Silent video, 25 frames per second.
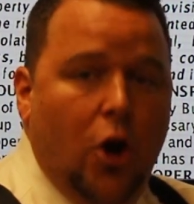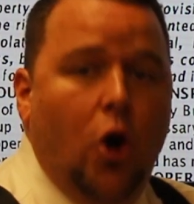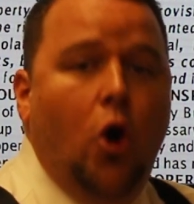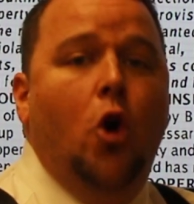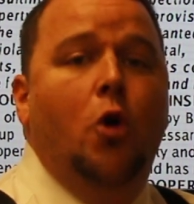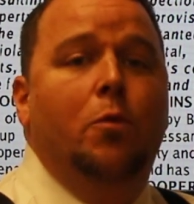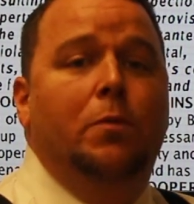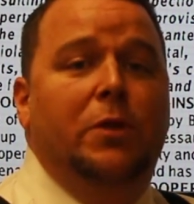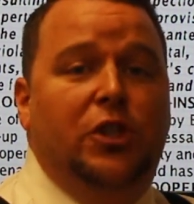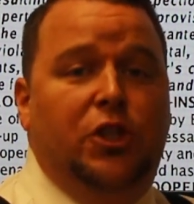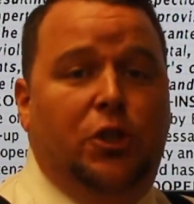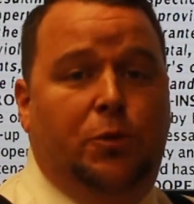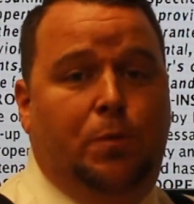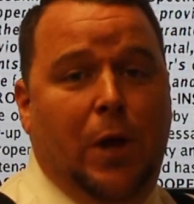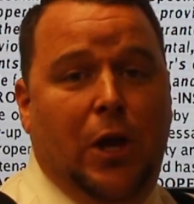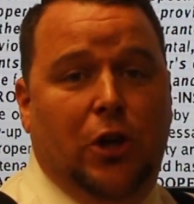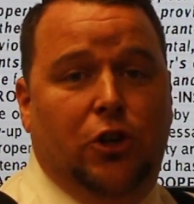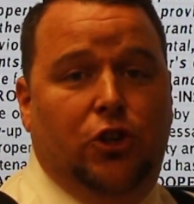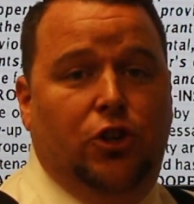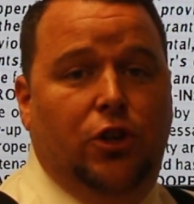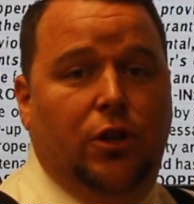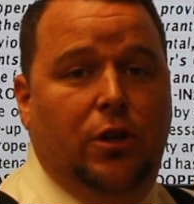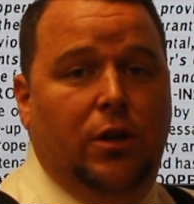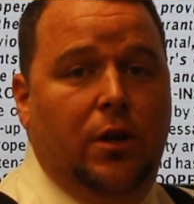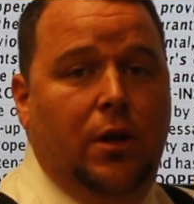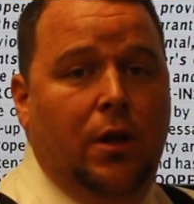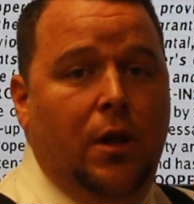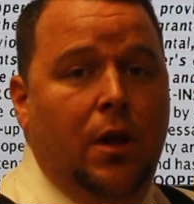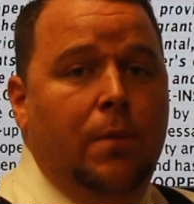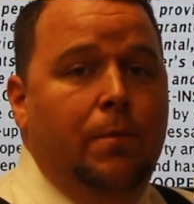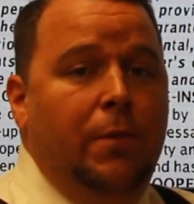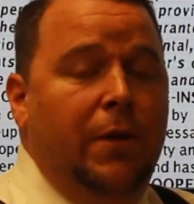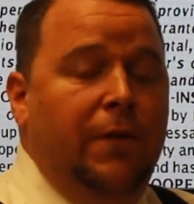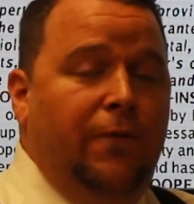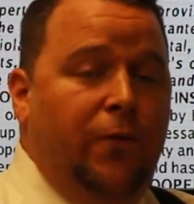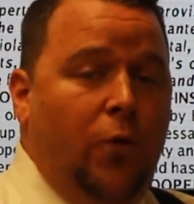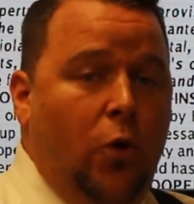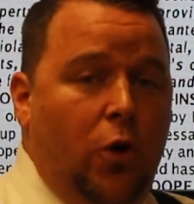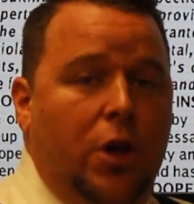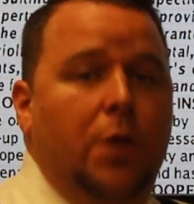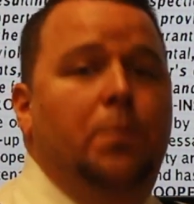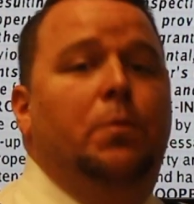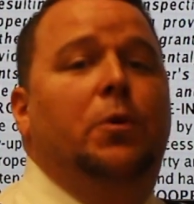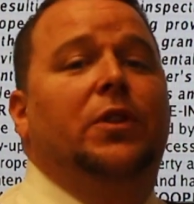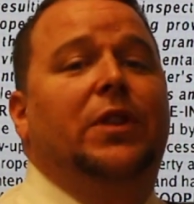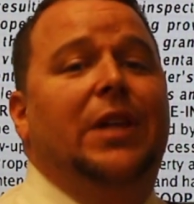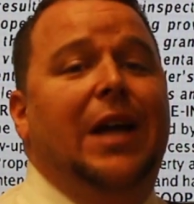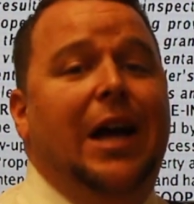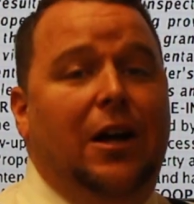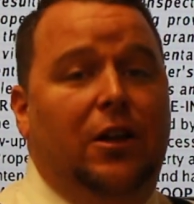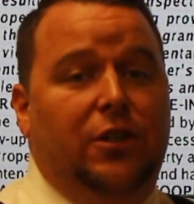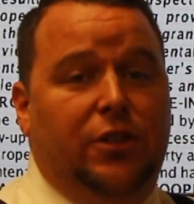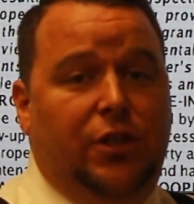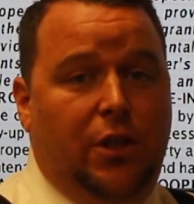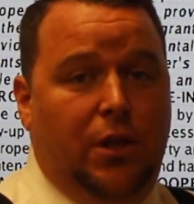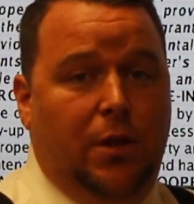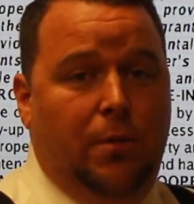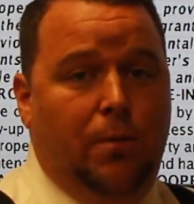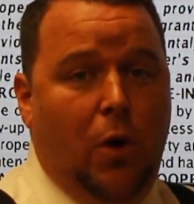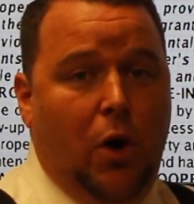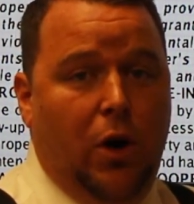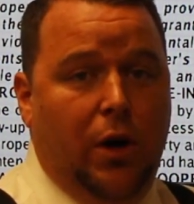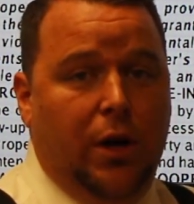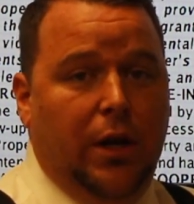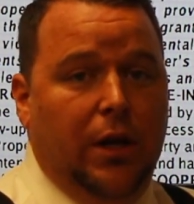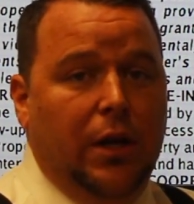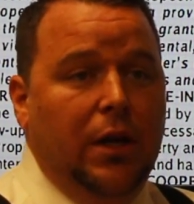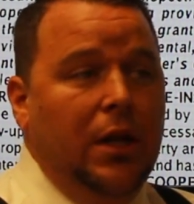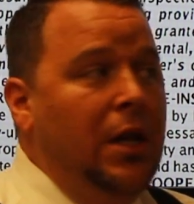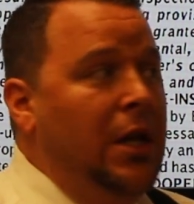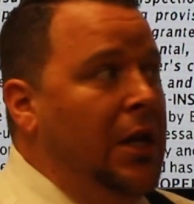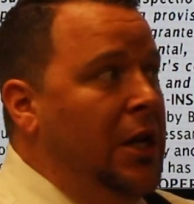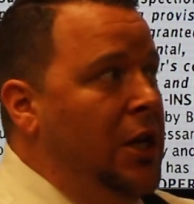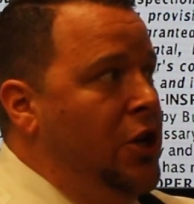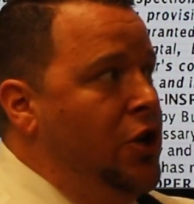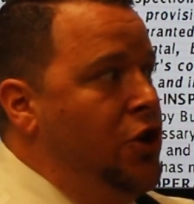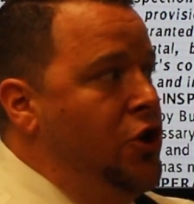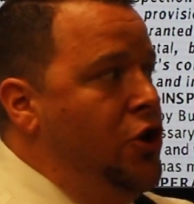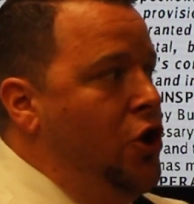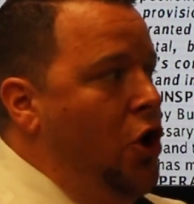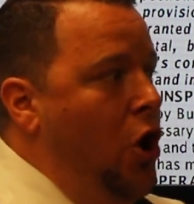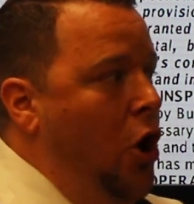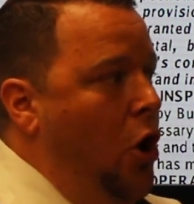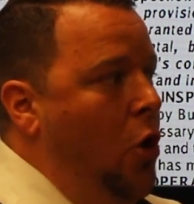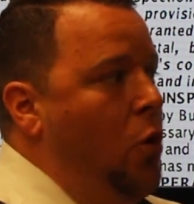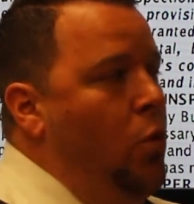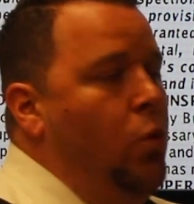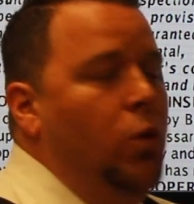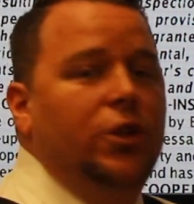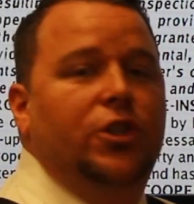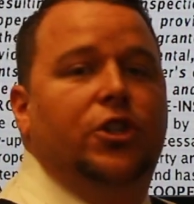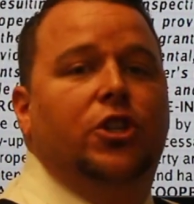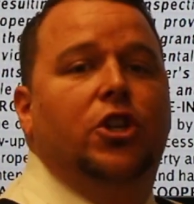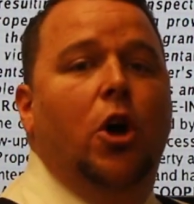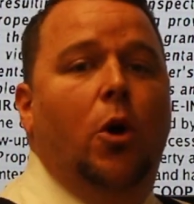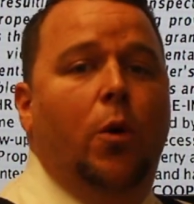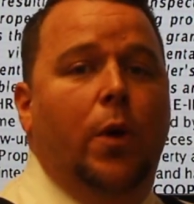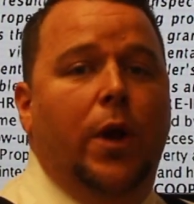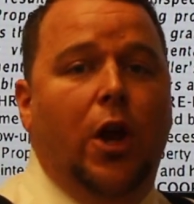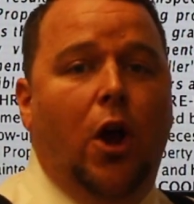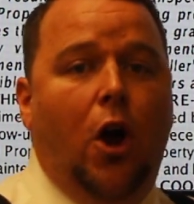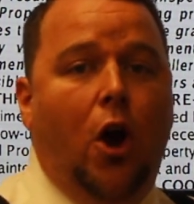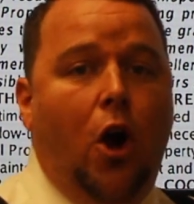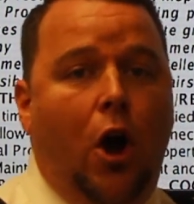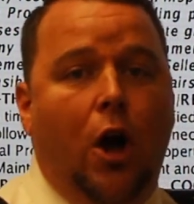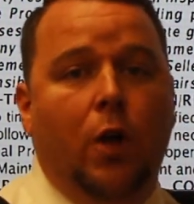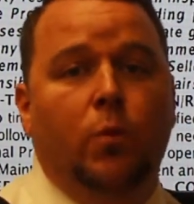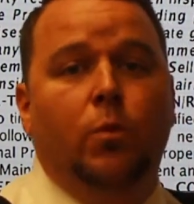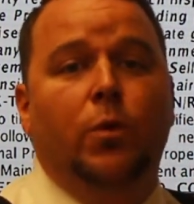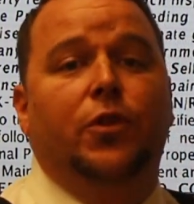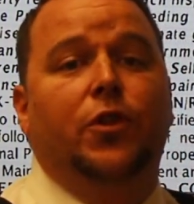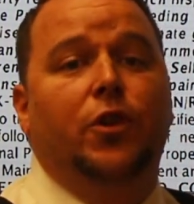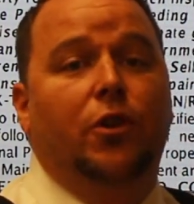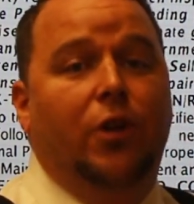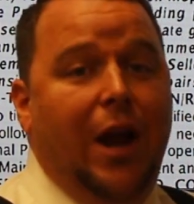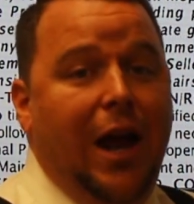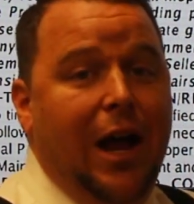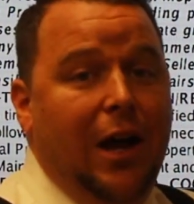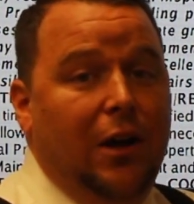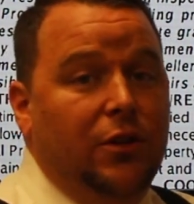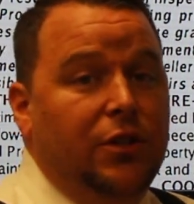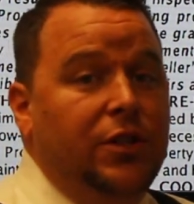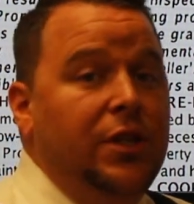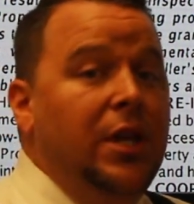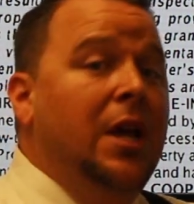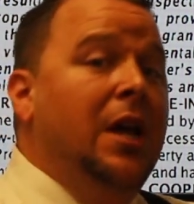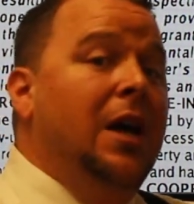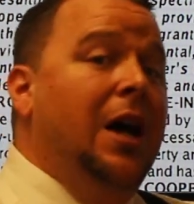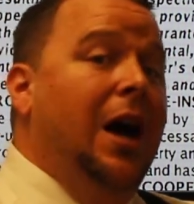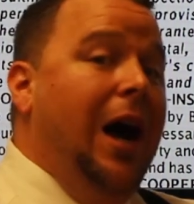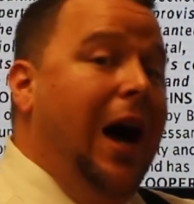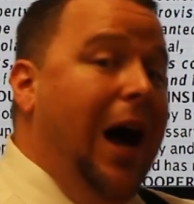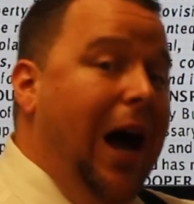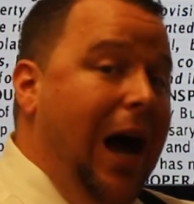a home inspection before you put the house on the market. Know what's going on with your house.